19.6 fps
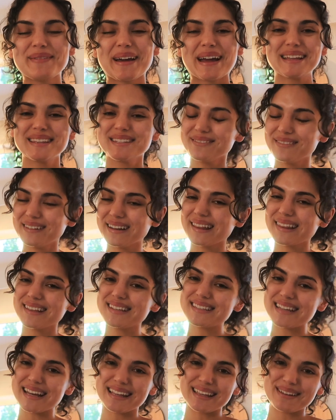back to another
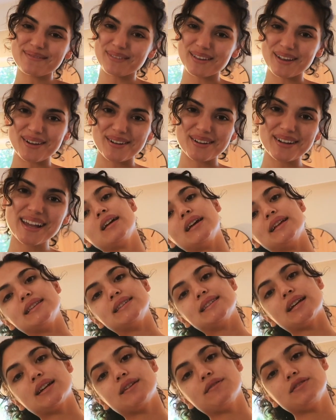daily vlog.
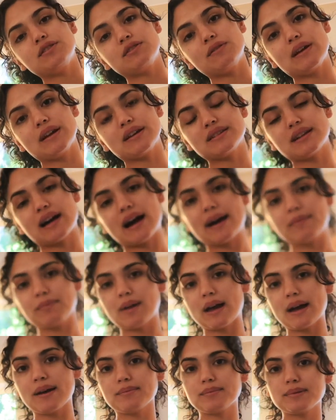Instead of doing a time
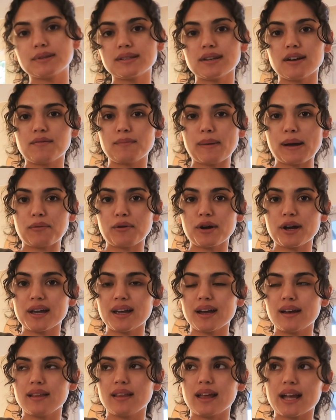lapse of my
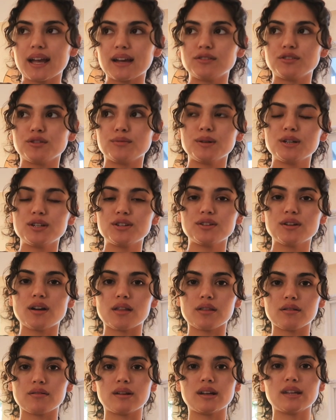workout like I normally do, I
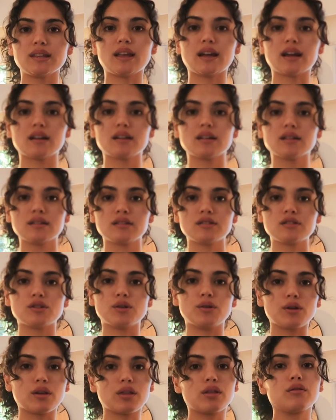thought I'd like
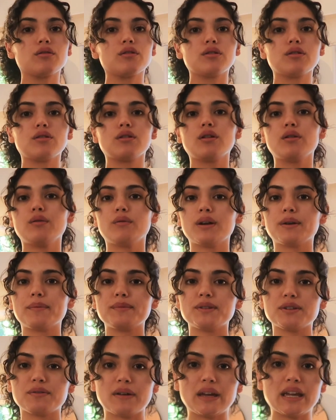talk through what I'm
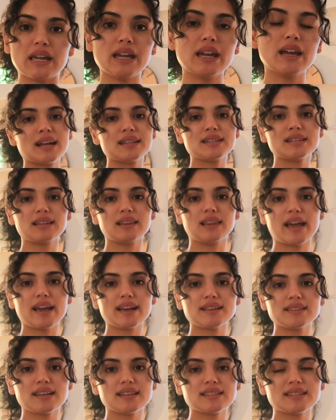doing. I did
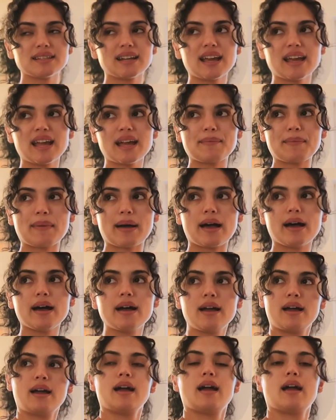legs yesterday and my
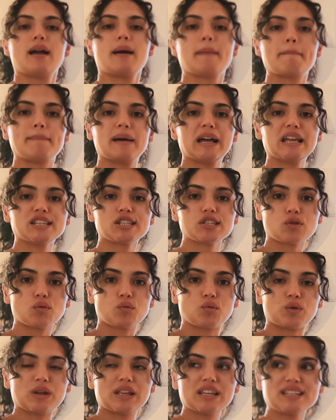butt's
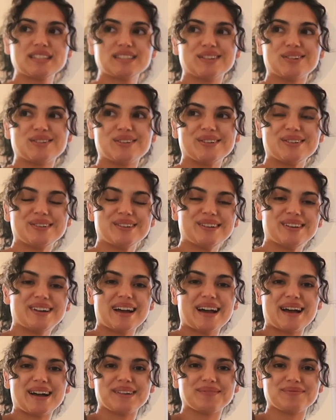really sore,
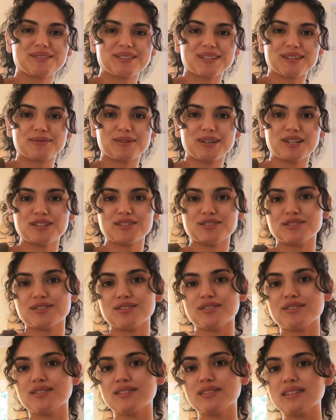so I'm gonna
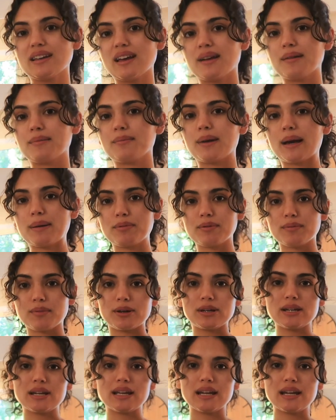do some upper
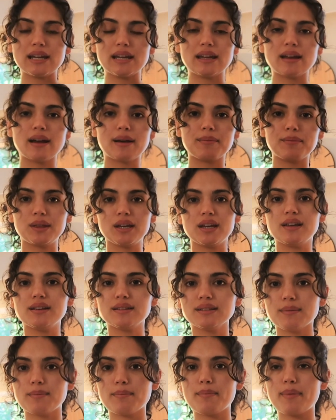body, I'm thinking
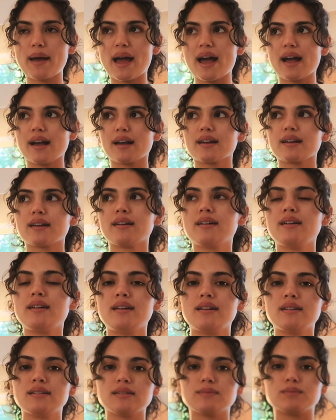some back,
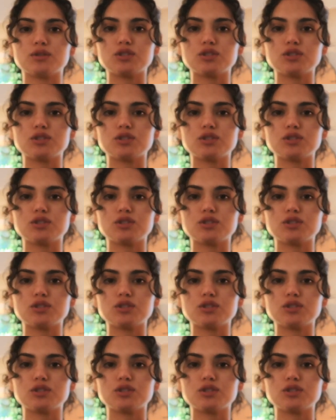some